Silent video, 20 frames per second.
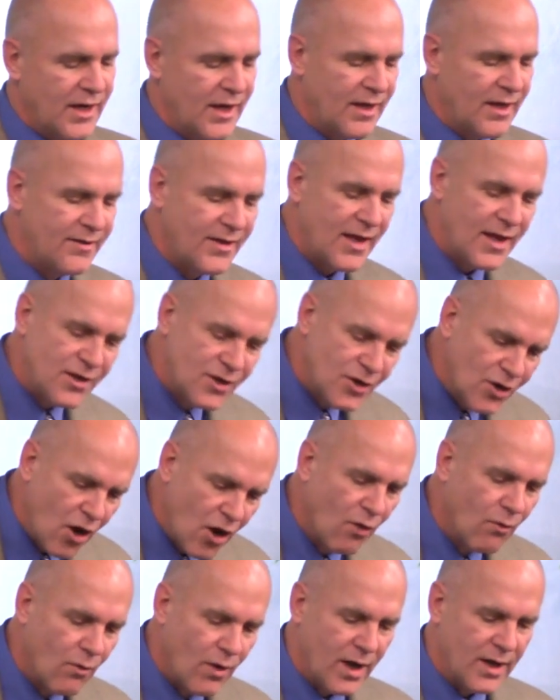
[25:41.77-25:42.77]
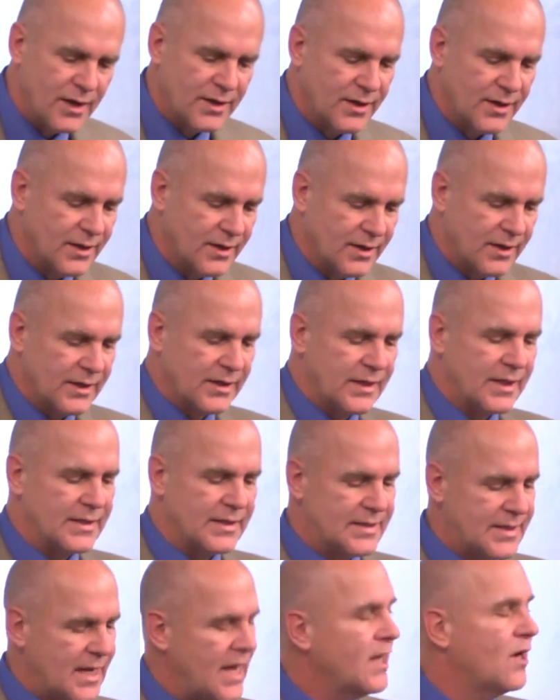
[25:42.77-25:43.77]
and that no one can
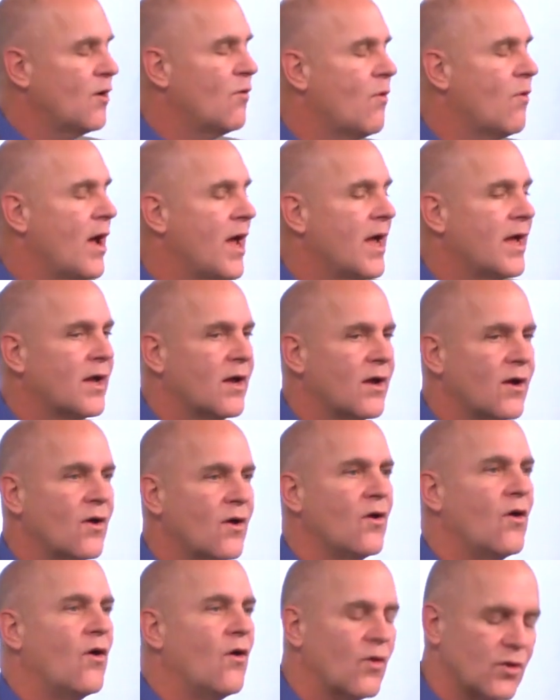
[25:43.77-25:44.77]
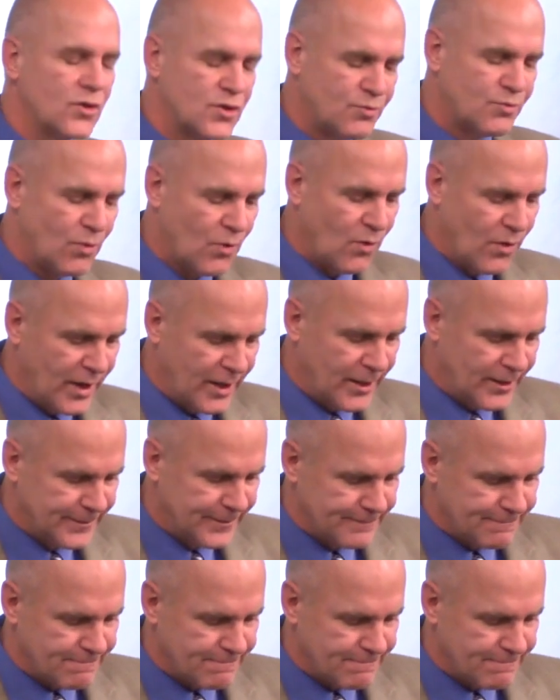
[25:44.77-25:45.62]
take away or spoil.